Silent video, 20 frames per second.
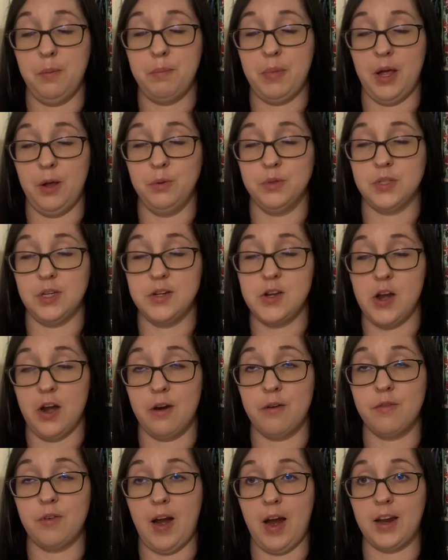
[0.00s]
But it was a
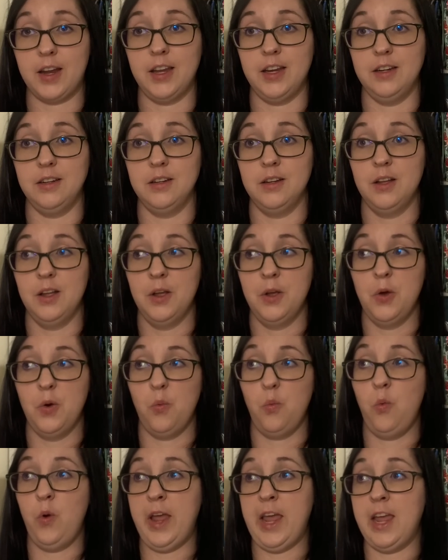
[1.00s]
nerve-wracking
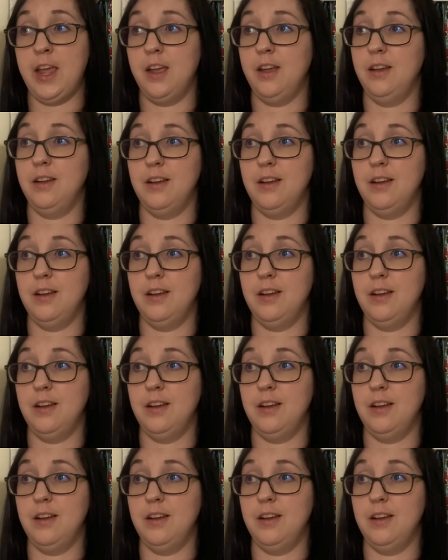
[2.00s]
wait.